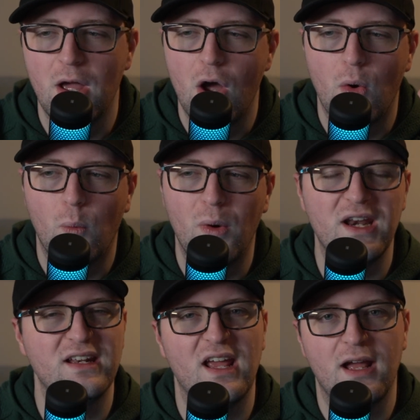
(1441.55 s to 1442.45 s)
What a
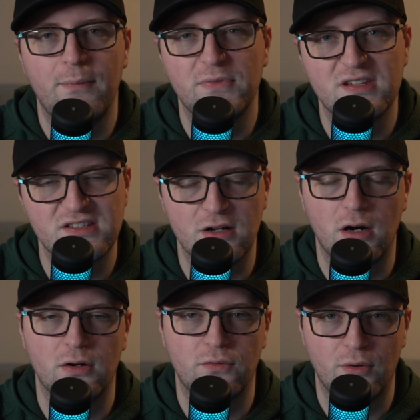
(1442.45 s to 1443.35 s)
day to
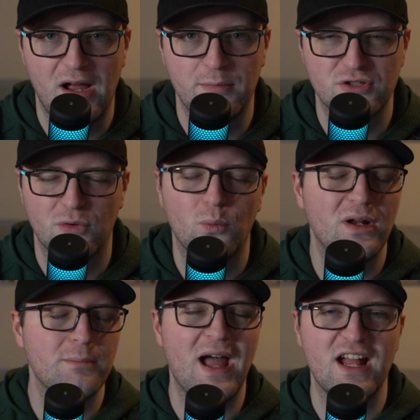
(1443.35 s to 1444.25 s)
start for Real Madrid. What a
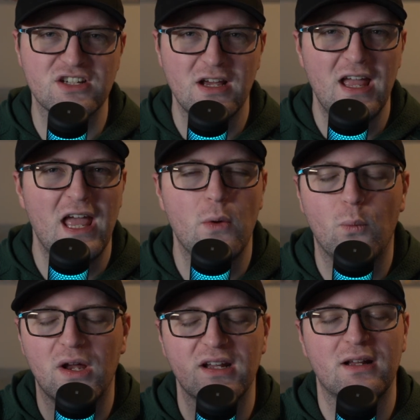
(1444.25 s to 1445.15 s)
match and
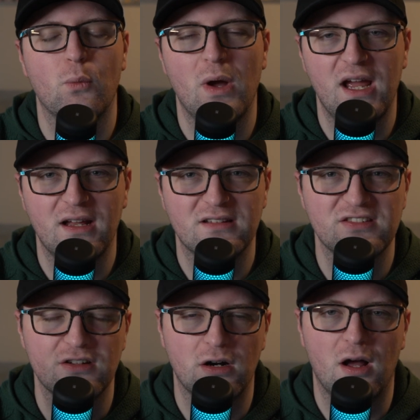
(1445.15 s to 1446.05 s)
what a way to
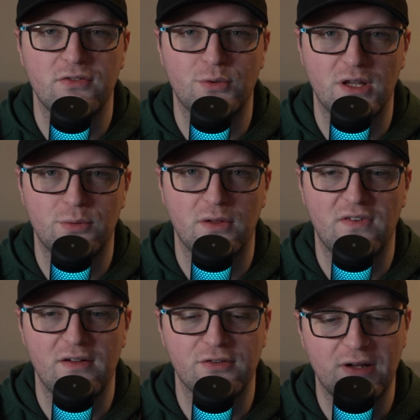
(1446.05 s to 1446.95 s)
start off
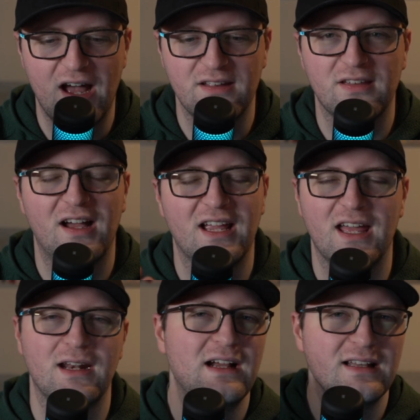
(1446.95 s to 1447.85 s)
2025. So guys,
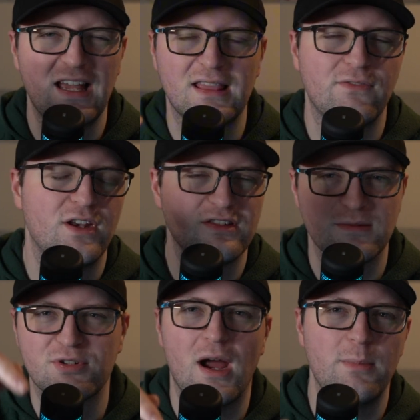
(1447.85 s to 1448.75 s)
again, like the video.
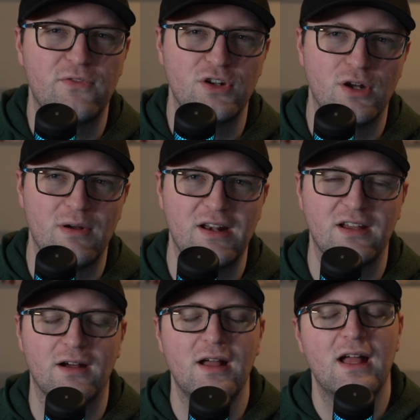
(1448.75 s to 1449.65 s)
Subscribe if you're new around
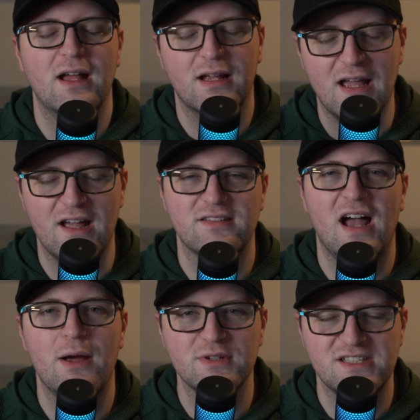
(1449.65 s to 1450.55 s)
here. Guys,
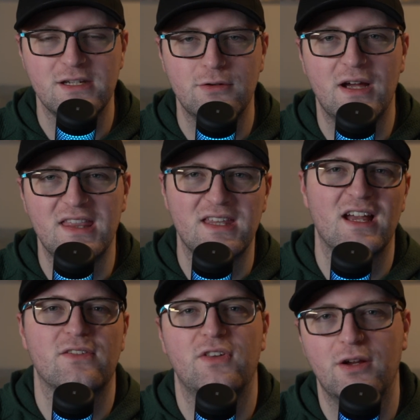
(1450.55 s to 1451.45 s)
I will see you in the
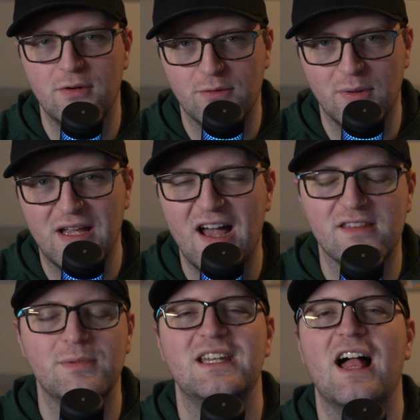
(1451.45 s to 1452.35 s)
next video as well. Guys, it's
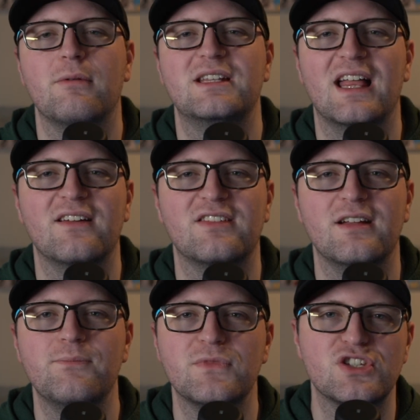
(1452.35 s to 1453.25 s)
been Dally with
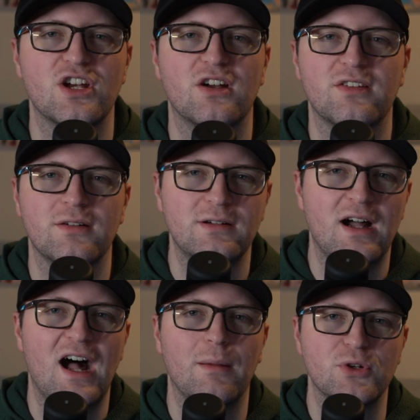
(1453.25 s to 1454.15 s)
Dallyfc. Cheers.
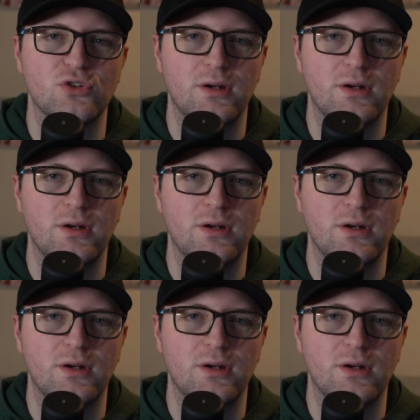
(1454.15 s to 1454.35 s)
Real Madrid.